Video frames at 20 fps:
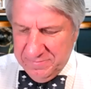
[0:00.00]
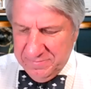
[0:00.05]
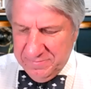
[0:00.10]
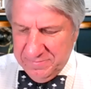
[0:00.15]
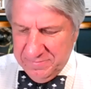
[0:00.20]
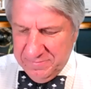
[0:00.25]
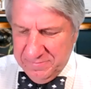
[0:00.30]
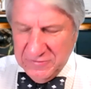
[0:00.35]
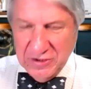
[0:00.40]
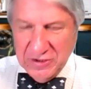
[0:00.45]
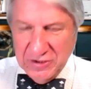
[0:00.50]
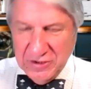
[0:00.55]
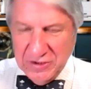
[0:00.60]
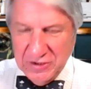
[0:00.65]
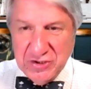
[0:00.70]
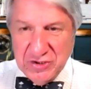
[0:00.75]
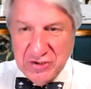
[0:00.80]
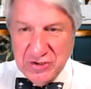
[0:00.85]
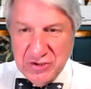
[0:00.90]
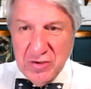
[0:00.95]
Did you happen to
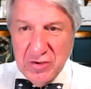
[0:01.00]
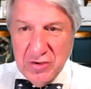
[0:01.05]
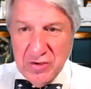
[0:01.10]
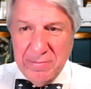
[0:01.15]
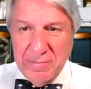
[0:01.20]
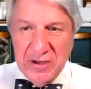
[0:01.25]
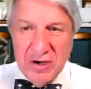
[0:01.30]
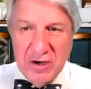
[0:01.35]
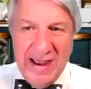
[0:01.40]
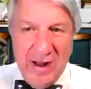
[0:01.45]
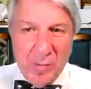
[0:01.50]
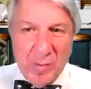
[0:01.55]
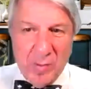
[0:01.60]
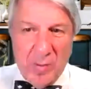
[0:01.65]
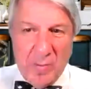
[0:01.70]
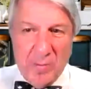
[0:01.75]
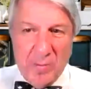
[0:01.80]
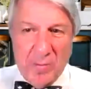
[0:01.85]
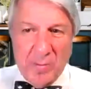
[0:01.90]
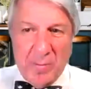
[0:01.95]
know Hal
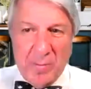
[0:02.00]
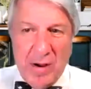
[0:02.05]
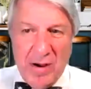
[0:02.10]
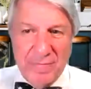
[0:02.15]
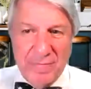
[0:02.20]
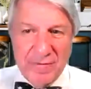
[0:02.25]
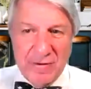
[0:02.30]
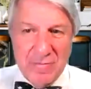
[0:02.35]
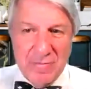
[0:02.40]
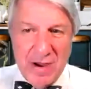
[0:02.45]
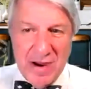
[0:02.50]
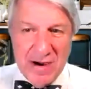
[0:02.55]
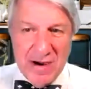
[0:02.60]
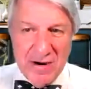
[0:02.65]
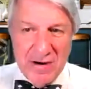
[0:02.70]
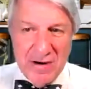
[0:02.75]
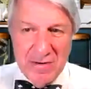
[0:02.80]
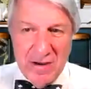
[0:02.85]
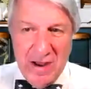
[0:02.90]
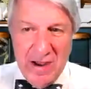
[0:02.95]

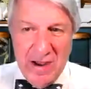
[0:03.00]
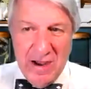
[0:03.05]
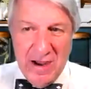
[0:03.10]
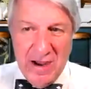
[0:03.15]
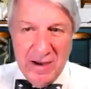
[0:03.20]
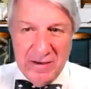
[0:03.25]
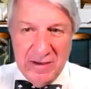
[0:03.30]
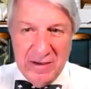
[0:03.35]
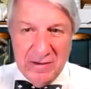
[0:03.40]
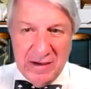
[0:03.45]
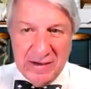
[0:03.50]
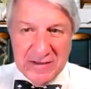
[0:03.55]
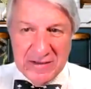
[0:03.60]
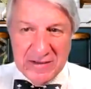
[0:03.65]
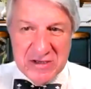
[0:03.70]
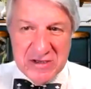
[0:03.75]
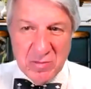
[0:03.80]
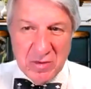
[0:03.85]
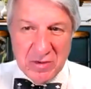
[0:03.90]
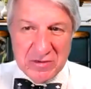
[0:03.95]
Povenmire? I guess
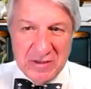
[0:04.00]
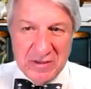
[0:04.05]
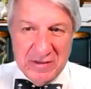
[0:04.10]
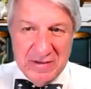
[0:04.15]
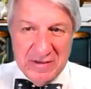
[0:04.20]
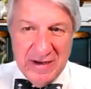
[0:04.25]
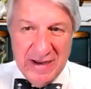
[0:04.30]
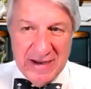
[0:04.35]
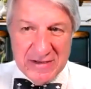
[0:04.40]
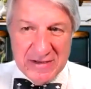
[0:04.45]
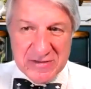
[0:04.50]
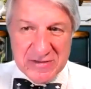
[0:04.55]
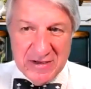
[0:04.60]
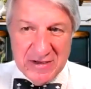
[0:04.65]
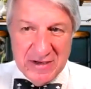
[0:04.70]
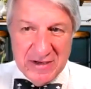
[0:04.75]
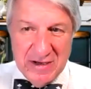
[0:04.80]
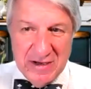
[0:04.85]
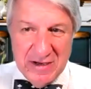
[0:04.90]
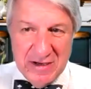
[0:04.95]
he worked at
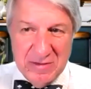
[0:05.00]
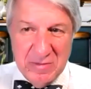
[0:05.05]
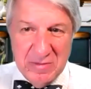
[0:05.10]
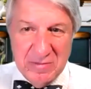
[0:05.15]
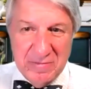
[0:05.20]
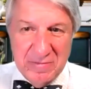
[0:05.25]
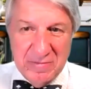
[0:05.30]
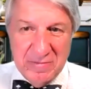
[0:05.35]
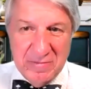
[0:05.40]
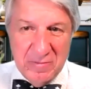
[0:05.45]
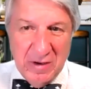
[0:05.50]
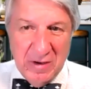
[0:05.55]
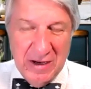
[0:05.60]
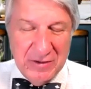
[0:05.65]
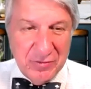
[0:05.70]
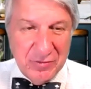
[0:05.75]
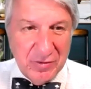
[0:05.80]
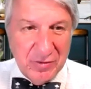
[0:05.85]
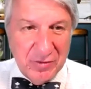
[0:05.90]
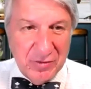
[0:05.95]
NASA
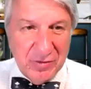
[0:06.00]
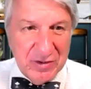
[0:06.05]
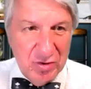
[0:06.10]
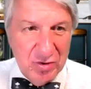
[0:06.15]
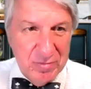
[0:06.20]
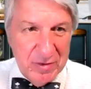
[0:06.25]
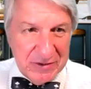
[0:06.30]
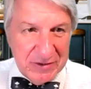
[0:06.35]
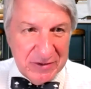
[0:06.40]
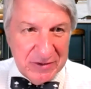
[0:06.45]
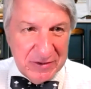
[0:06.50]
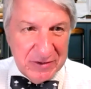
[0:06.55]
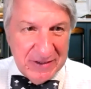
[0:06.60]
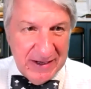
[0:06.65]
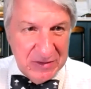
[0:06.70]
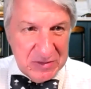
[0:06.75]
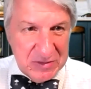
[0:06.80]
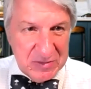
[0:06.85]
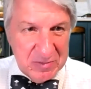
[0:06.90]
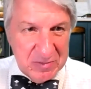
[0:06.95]
during the Blue Book
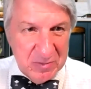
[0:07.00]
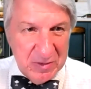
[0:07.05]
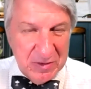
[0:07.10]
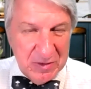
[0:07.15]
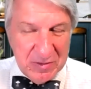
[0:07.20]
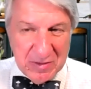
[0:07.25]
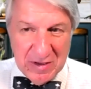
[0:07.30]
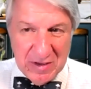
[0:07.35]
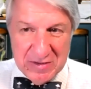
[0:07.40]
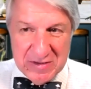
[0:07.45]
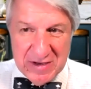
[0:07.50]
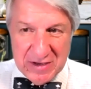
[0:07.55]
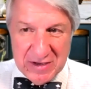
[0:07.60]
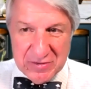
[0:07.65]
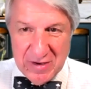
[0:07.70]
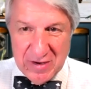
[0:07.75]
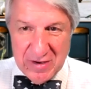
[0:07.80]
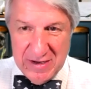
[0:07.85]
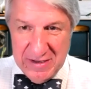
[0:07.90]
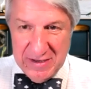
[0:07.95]
days with
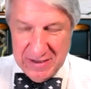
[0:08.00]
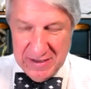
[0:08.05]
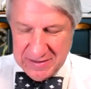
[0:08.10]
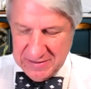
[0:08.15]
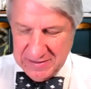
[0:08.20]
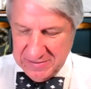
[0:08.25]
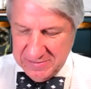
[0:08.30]
Dr. Hynek.